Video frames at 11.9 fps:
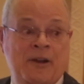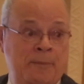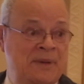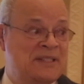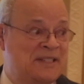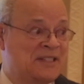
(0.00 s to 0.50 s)
of
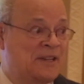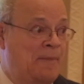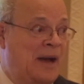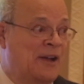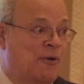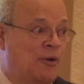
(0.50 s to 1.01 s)
business to
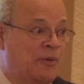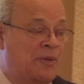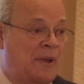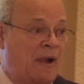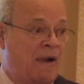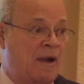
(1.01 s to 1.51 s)
buy
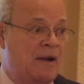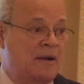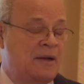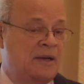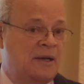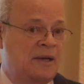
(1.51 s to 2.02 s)
growth.
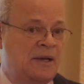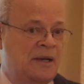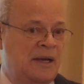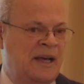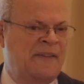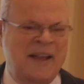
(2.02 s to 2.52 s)

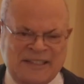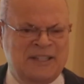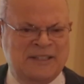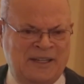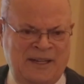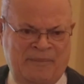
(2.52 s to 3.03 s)
And that's
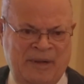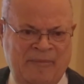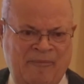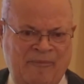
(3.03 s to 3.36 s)
a dilemma.